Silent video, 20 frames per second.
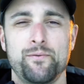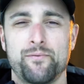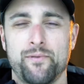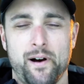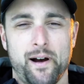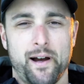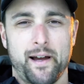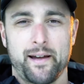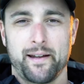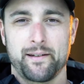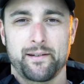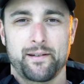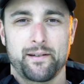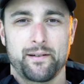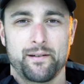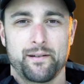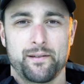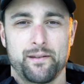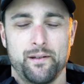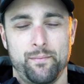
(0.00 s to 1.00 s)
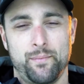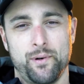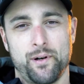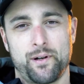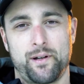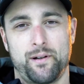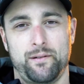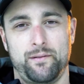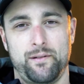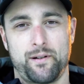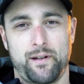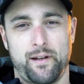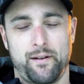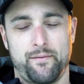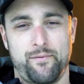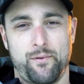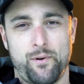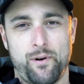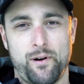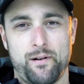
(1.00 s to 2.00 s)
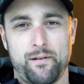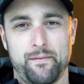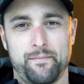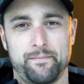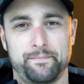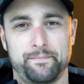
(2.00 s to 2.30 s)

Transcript: find the book you're looking for?